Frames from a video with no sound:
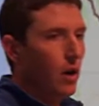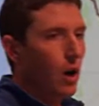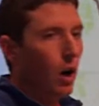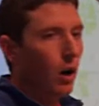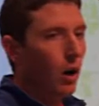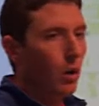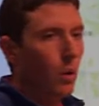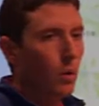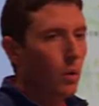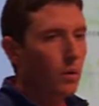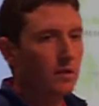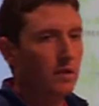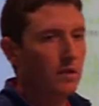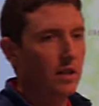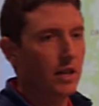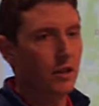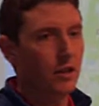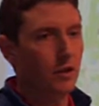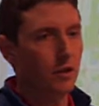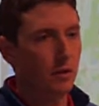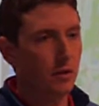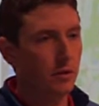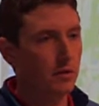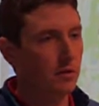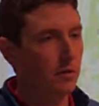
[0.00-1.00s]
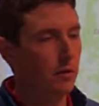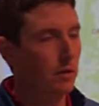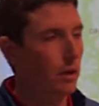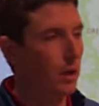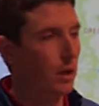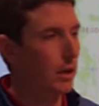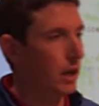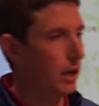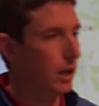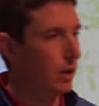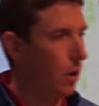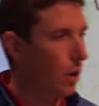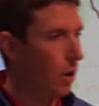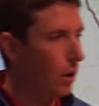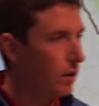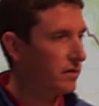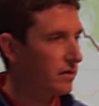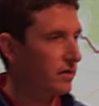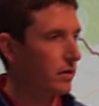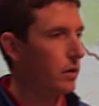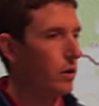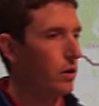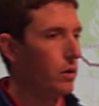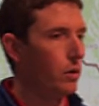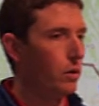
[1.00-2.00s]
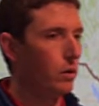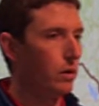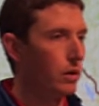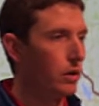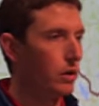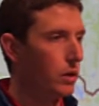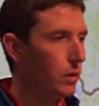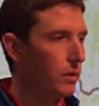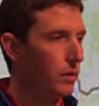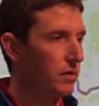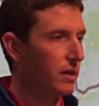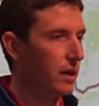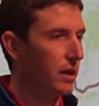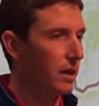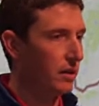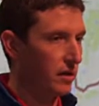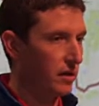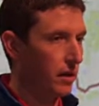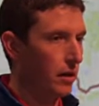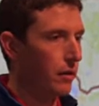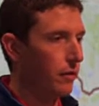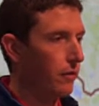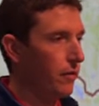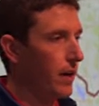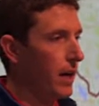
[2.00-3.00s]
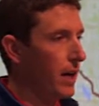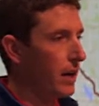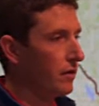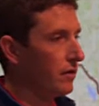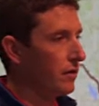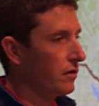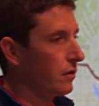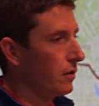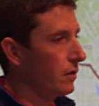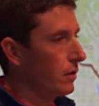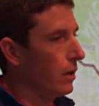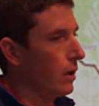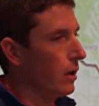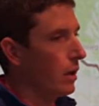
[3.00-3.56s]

our wholesalers can also use this interface,